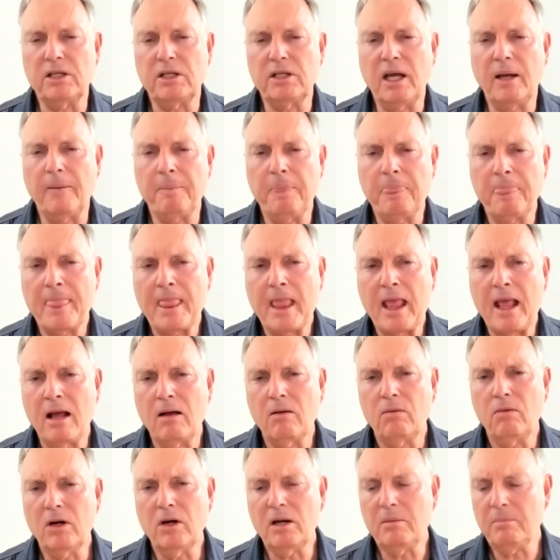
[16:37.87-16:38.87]
Now,
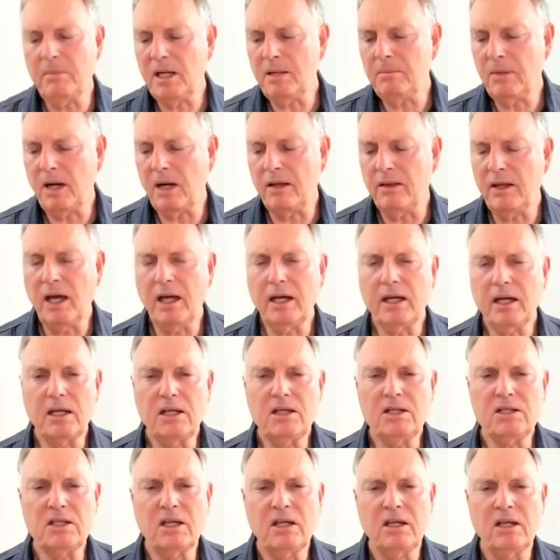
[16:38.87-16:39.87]
what I mean by that
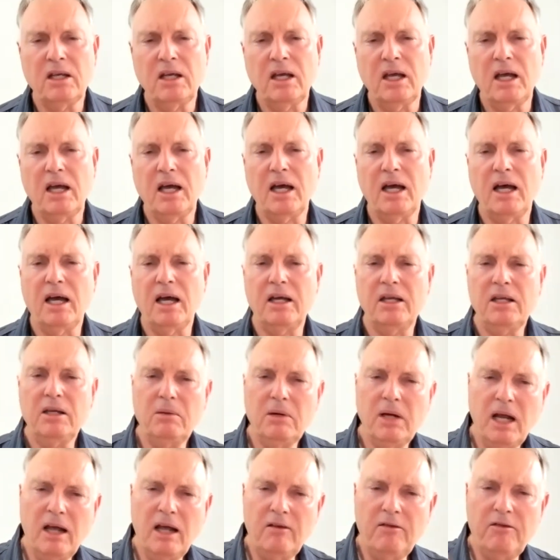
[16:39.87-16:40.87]
is you
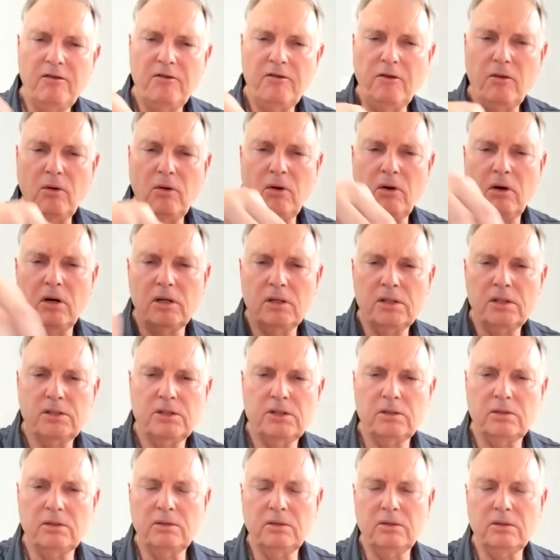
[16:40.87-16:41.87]
would have 4
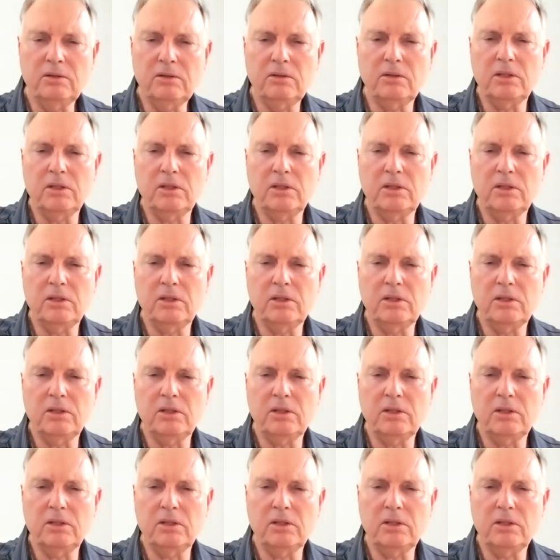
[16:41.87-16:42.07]
children.